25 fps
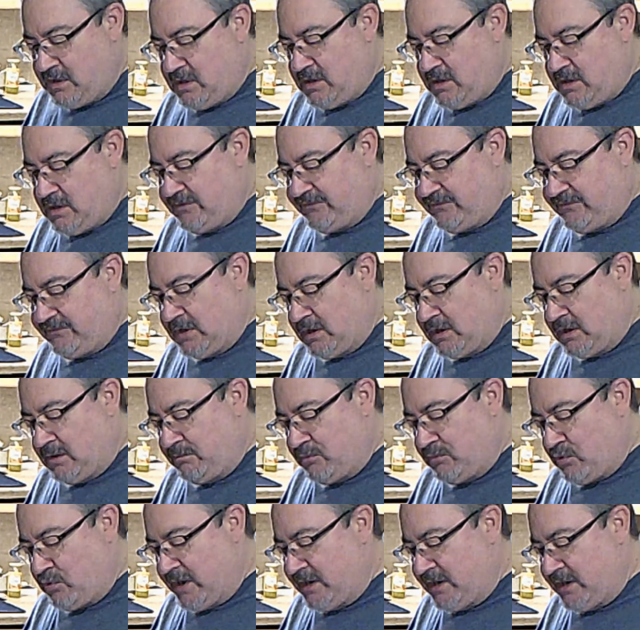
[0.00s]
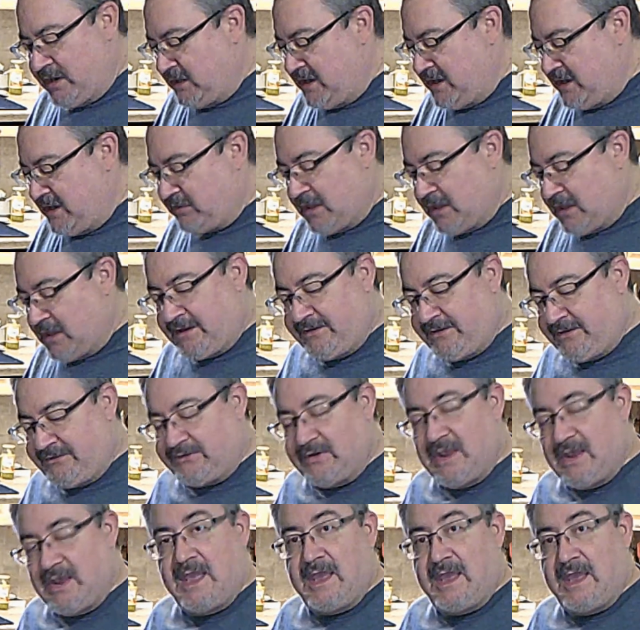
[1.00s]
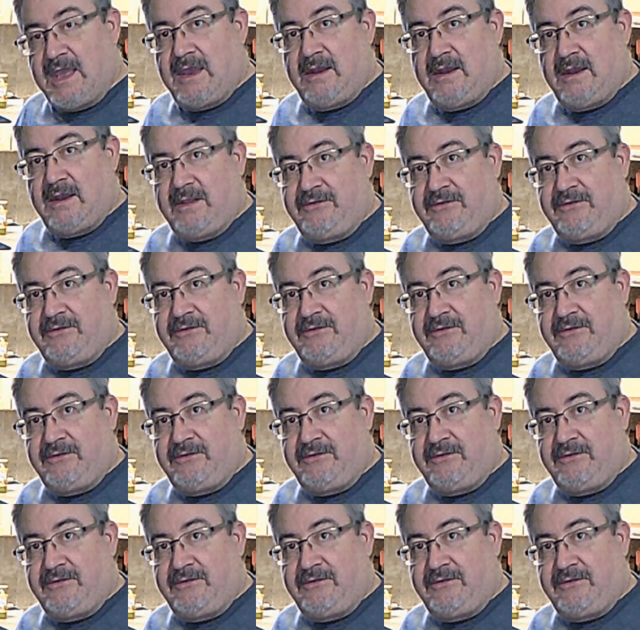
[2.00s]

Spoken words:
some green leaf lettuce, and let's